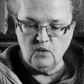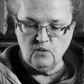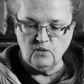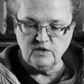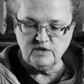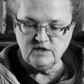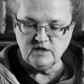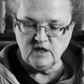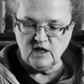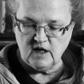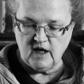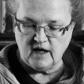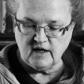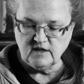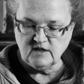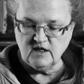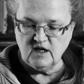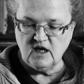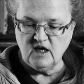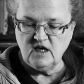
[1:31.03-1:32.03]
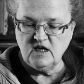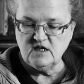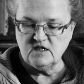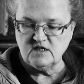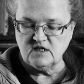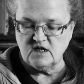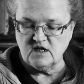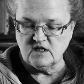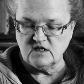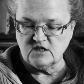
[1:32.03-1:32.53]
will select the
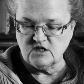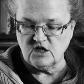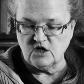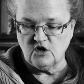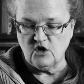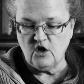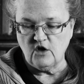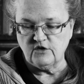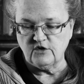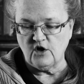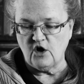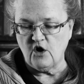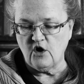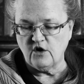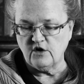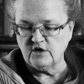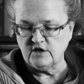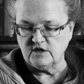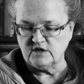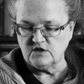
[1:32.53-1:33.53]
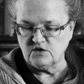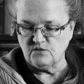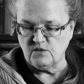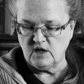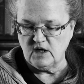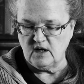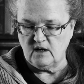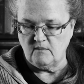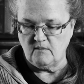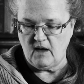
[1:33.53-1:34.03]
easiest and not the hardest
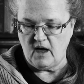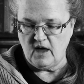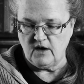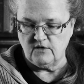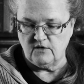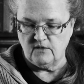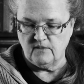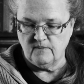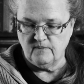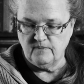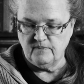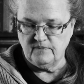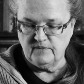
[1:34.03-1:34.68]
reading matter.